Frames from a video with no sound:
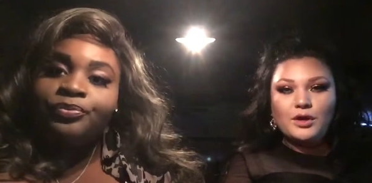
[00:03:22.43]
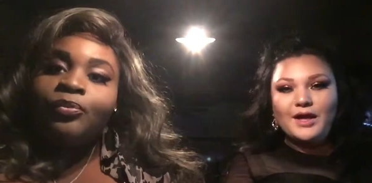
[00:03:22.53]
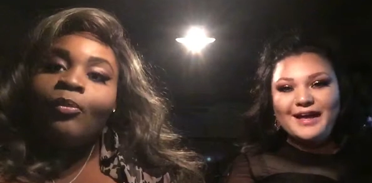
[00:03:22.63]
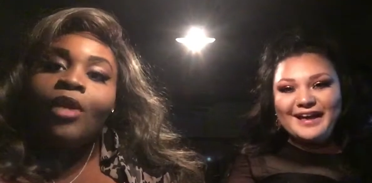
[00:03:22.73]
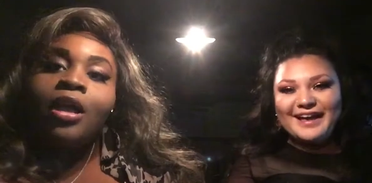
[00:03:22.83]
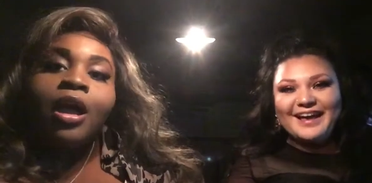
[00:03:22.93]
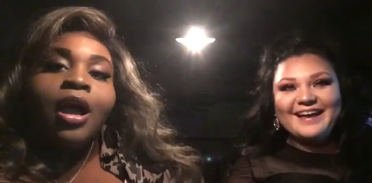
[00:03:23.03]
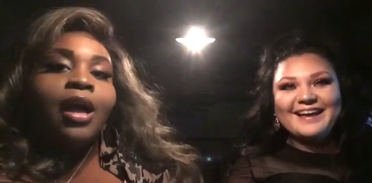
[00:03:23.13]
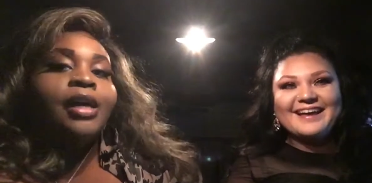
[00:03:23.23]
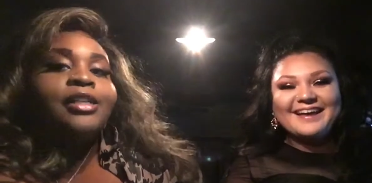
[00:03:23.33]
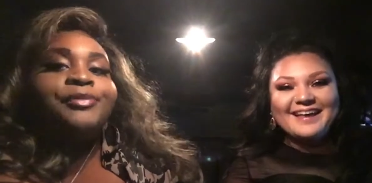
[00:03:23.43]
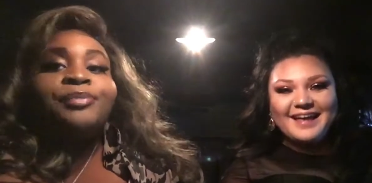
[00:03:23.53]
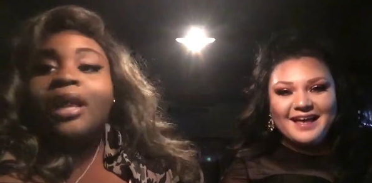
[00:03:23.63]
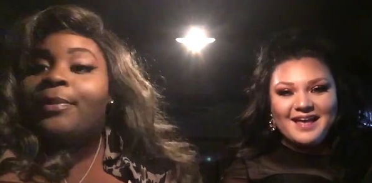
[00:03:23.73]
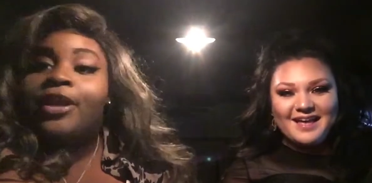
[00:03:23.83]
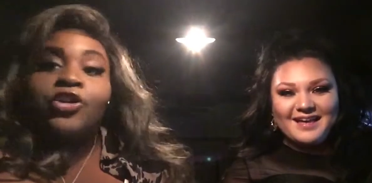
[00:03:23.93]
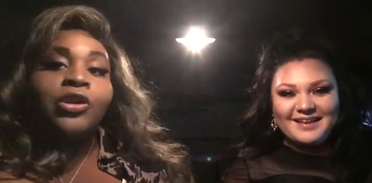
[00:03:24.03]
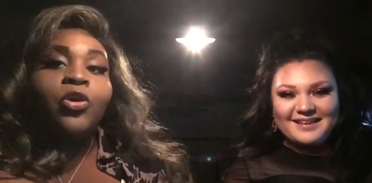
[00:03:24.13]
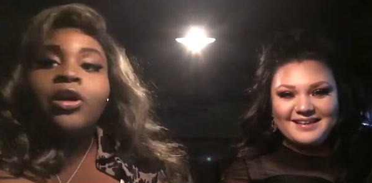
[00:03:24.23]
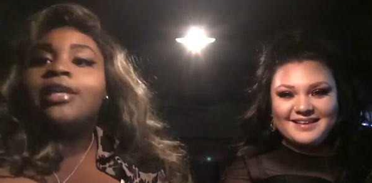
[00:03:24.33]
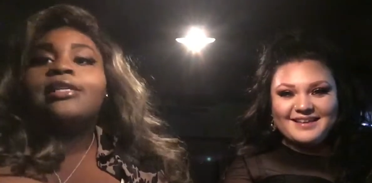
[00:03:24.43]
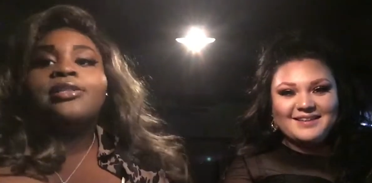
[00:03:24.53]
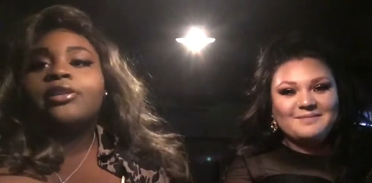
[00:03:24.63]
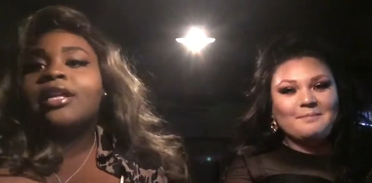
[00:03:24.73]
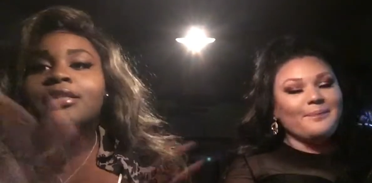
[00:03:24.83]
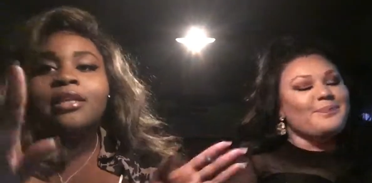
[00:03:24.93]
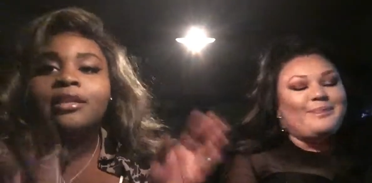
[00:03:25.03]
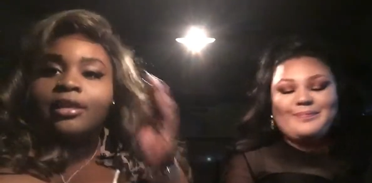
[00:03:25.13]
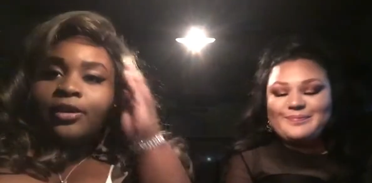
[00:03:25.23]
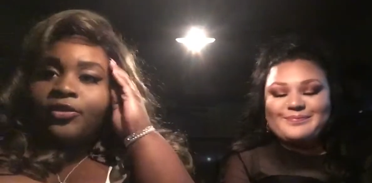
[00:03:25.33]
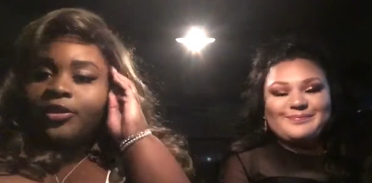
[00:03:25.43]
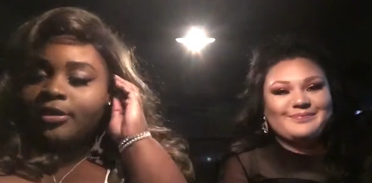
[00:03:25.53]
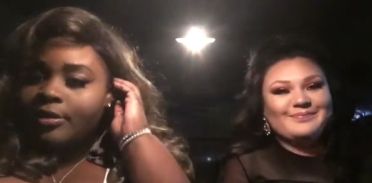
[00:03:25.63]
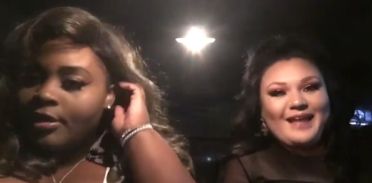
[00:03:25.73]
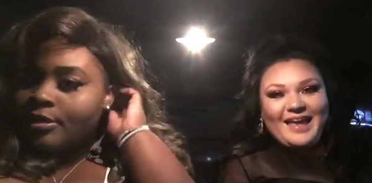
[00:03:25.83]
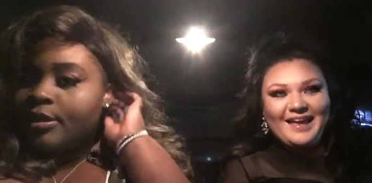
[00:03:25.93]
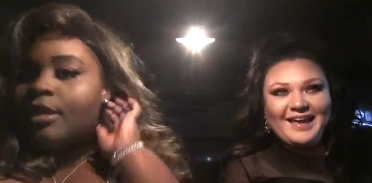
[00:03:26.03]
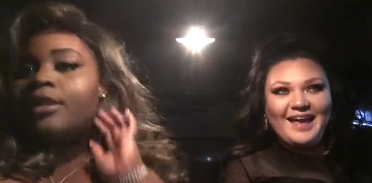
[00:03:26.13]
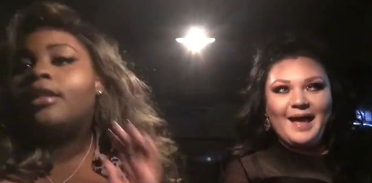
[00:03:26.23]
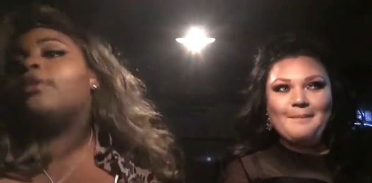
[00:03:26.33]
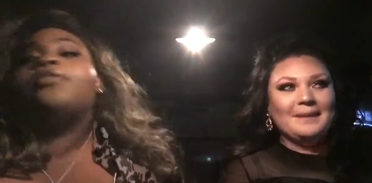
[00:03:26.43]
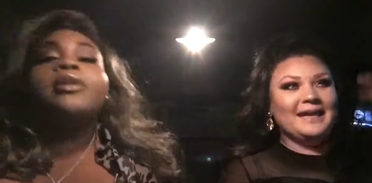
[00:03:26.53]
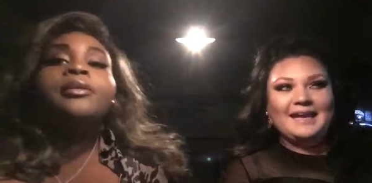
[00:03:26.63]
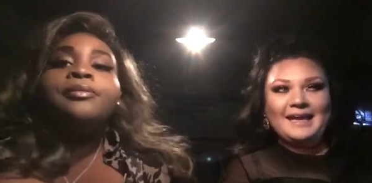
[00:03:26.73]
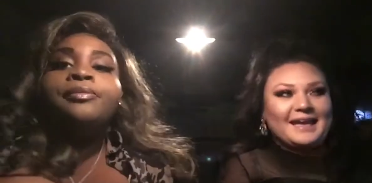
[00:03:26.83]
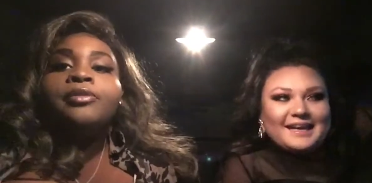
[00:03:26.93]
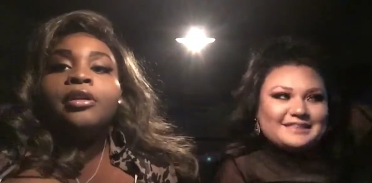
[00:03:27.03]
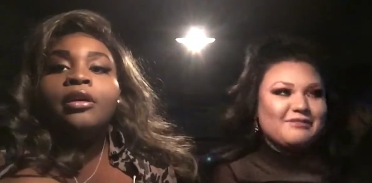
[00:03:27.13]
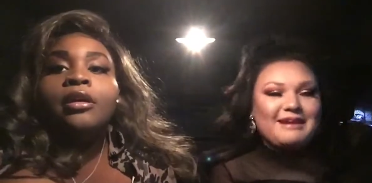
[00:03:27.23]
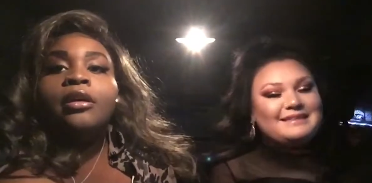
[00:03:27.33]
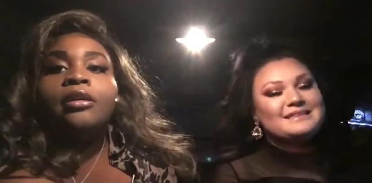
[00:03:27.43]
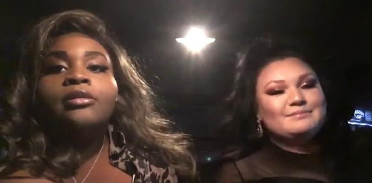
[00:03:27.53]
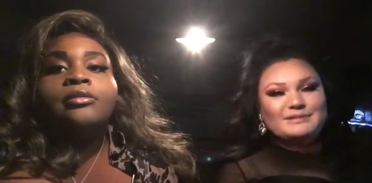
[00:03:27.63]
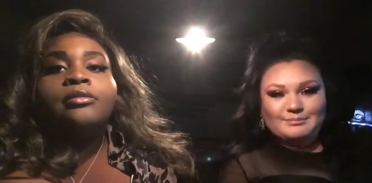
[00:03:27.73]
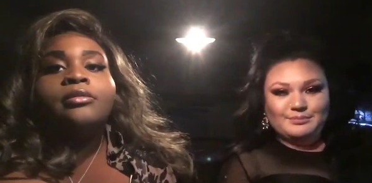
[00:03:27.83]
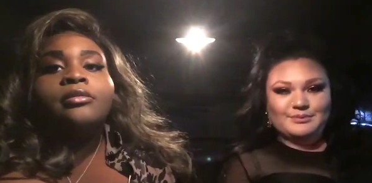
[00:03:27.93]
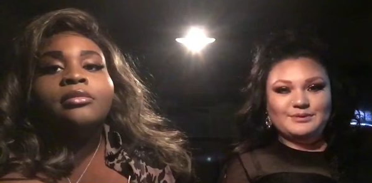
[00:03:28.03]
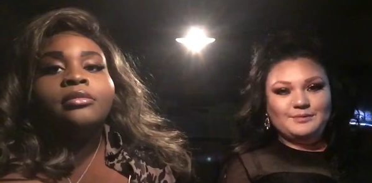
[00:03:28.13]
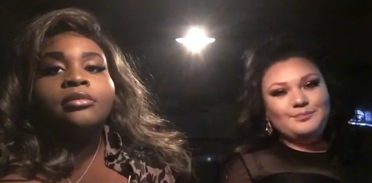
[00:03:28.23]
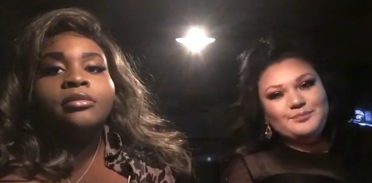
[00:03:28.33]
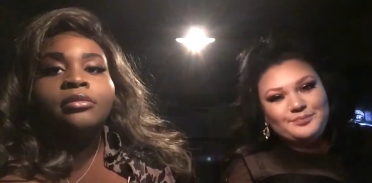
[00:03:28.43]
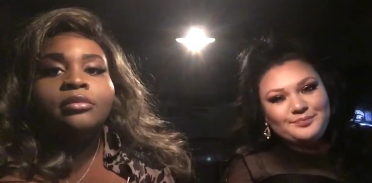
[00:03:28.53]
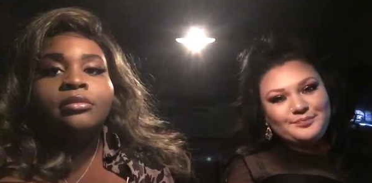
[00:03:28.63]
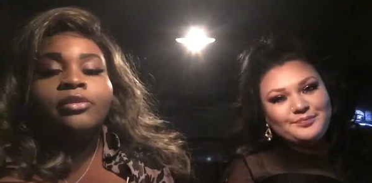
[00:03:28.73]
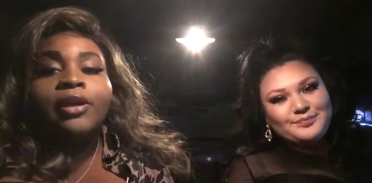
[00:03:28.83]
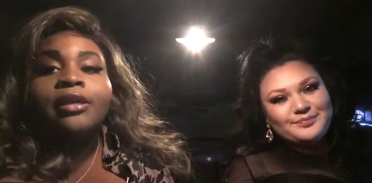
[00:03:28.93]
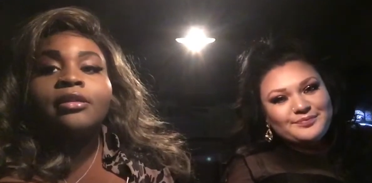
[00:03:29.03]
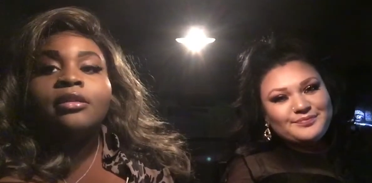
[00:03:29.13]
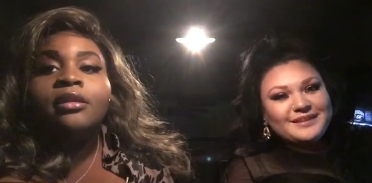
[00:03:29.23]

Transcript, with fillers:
Speaker 1: um, but I'm paranoid always, so that's nothing different. There's nothing different. I
Speaker 2: mean, it's crazy people.
Speaker 1: Facts.